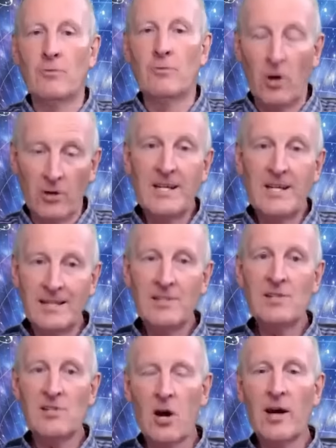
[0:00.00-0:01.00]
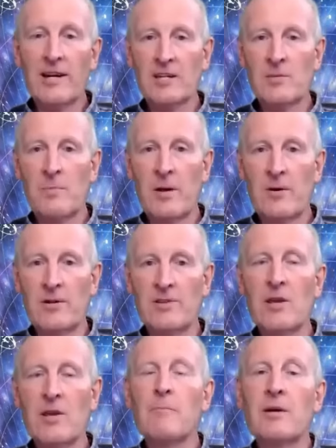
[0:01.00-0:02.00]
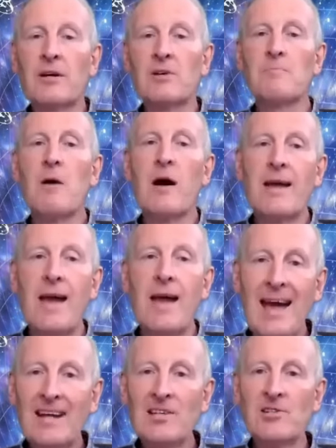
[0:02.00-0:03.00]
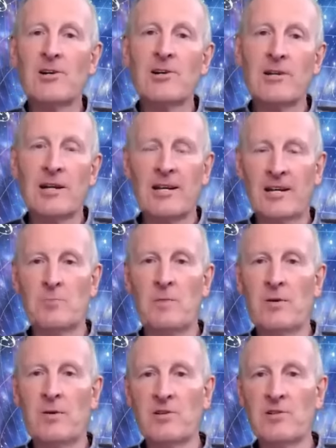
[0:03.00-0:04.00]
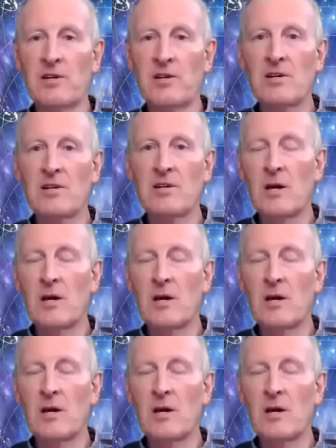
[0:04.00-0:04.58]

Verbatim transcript: on the inside experience because my external experiences